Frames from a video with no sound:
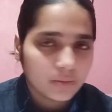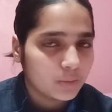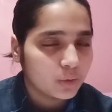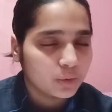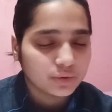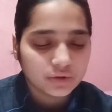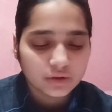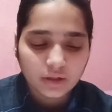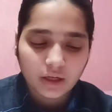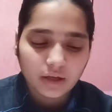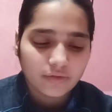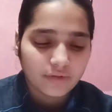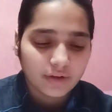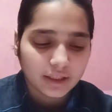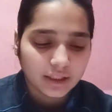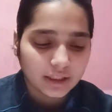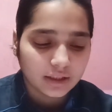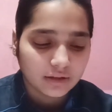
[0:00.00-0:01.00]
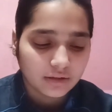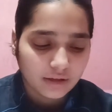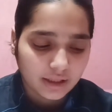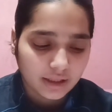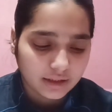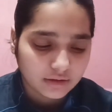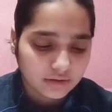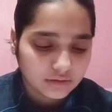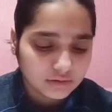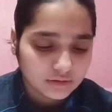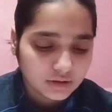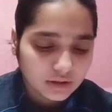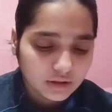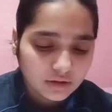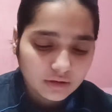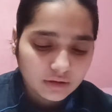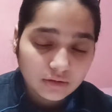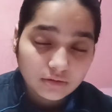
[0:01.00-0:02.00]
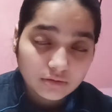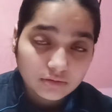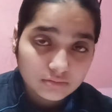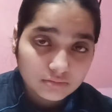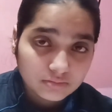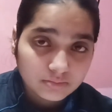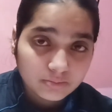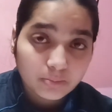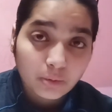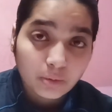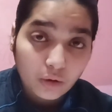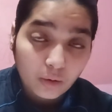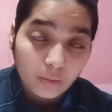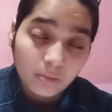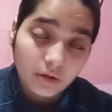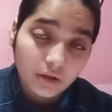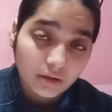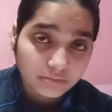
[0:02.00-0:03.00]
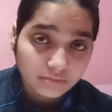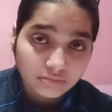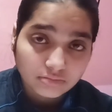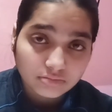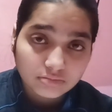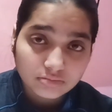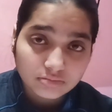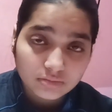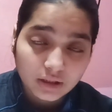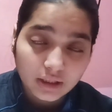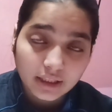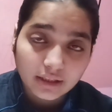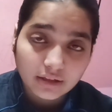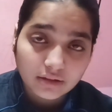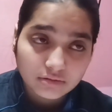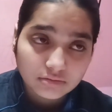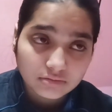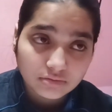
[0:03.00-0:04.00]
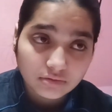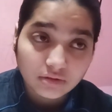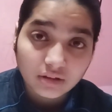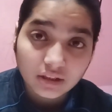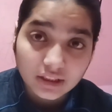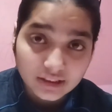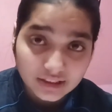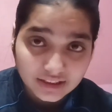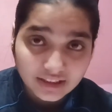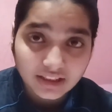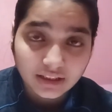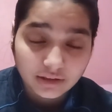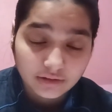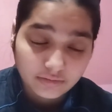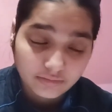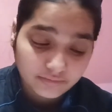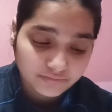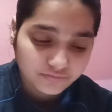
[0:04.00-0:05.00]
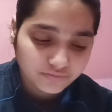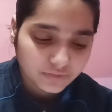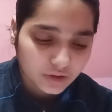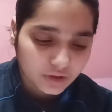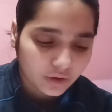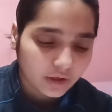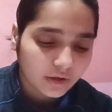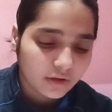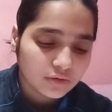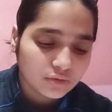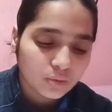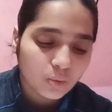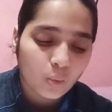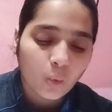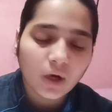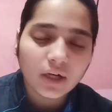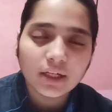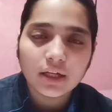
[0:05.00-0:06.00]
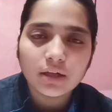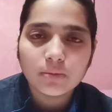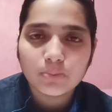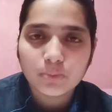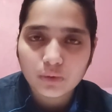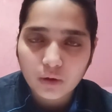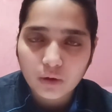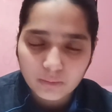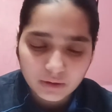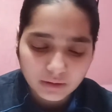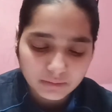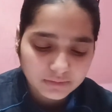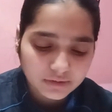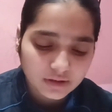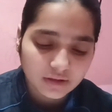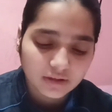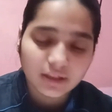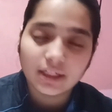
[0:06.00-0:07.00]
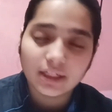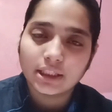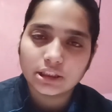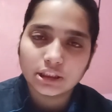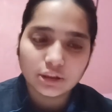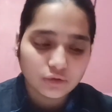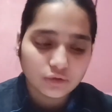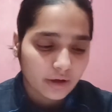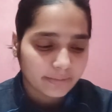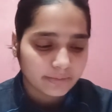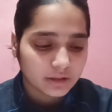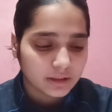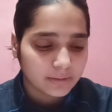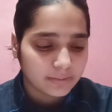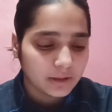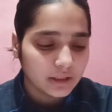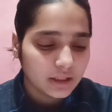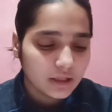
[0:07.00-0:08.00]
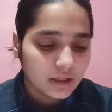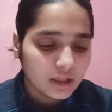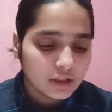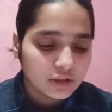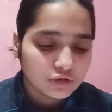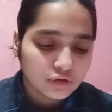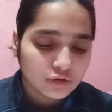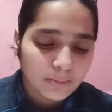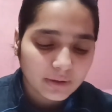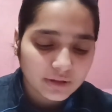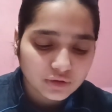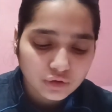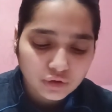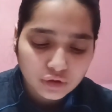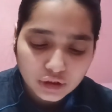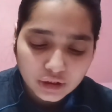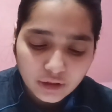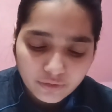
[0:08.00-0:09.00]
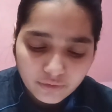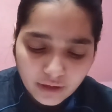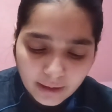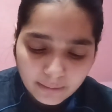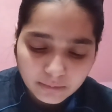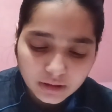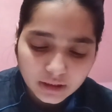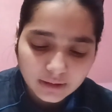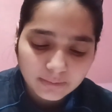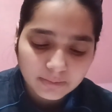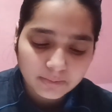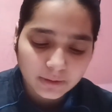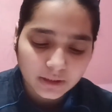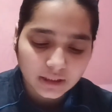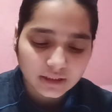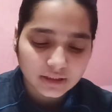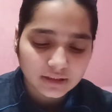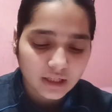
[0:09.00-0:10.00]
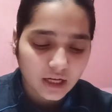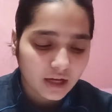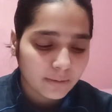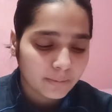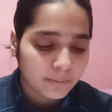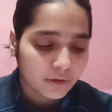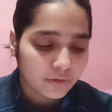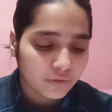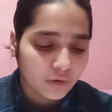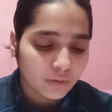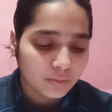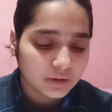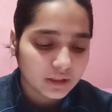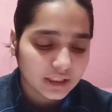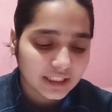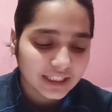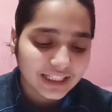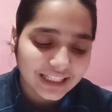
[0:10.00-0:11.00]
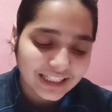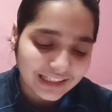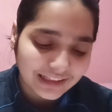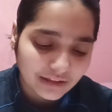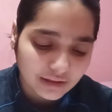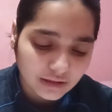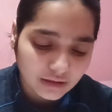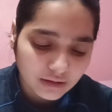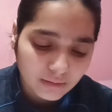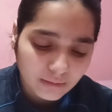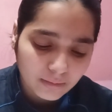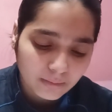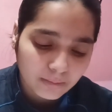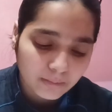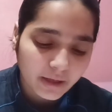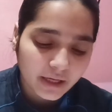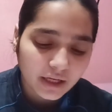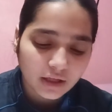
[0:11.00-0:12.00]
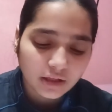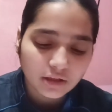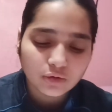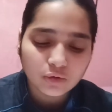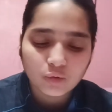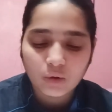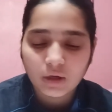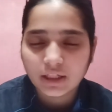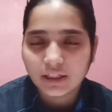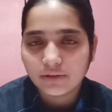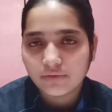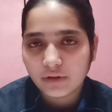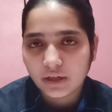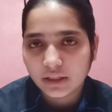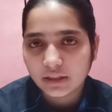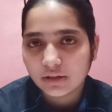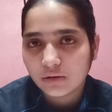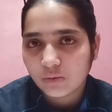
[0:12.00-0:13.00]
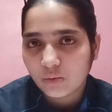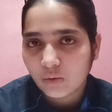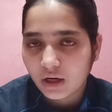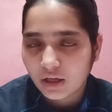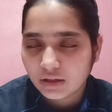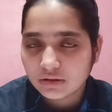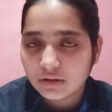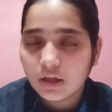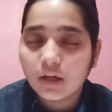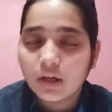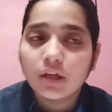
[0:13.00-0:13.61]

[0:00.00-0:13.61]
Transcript: abortion are very like problem, like risky. Okay, so what are problems related to MTP? So majority of MTPs are performed illegal by unqualified quack.